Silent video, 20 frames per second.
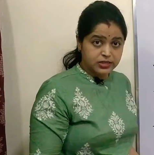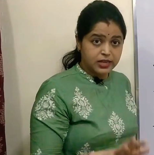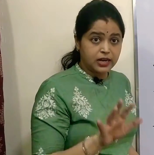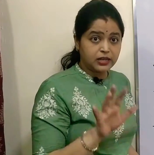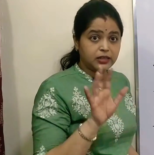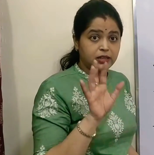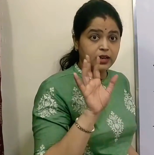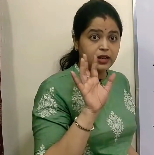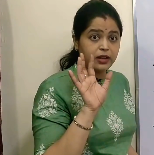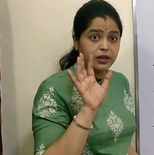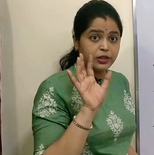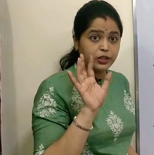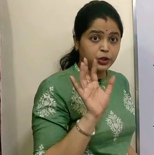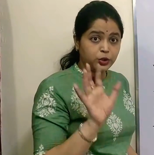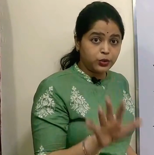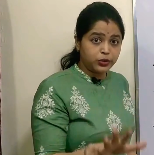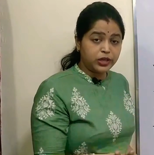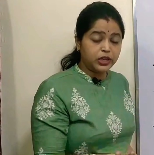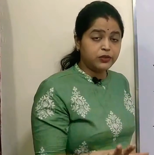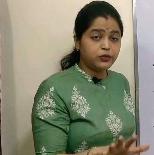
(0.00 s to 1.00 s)
that the
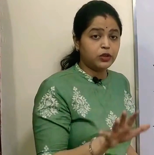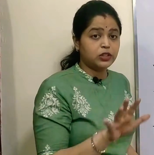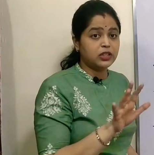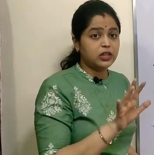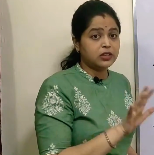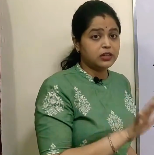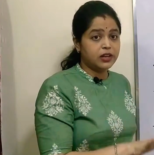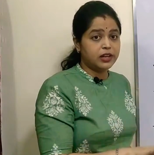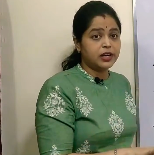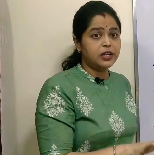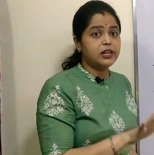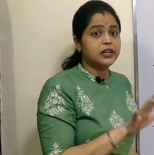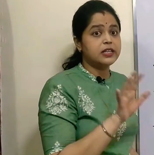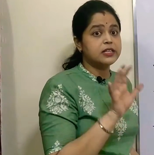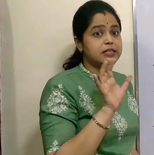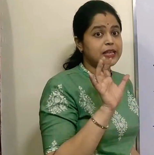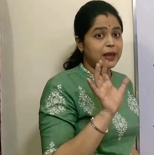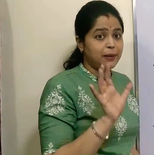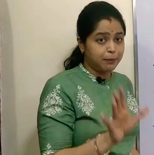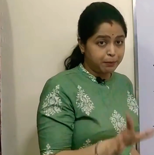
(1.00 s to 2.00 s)
unit for the current
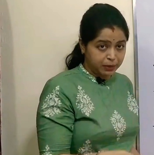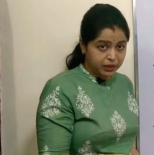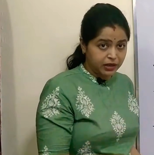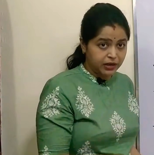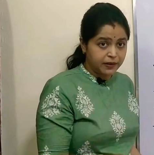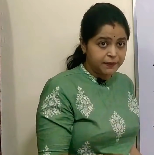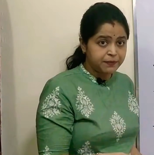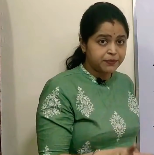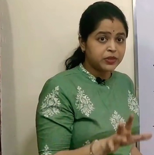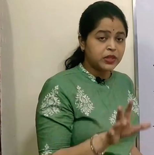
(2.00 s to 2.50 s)
is ampere,